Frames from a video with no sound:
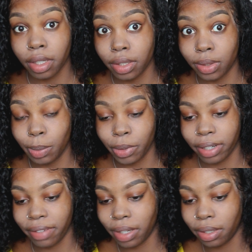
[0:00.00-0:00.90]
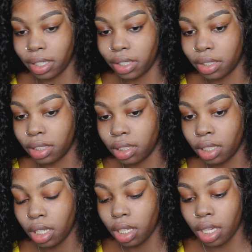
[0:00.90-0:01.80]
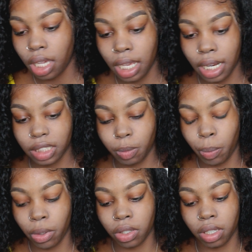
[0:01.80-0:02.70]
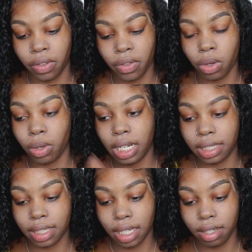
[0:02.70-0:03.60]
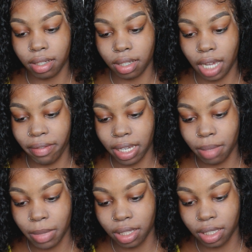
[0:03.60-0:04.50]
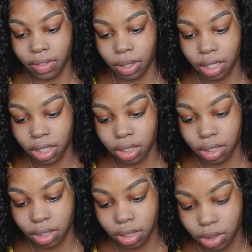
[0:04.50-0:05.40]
Super great foundation. It likes proper good. If you've got oily skin, I recommend this foundation. I'm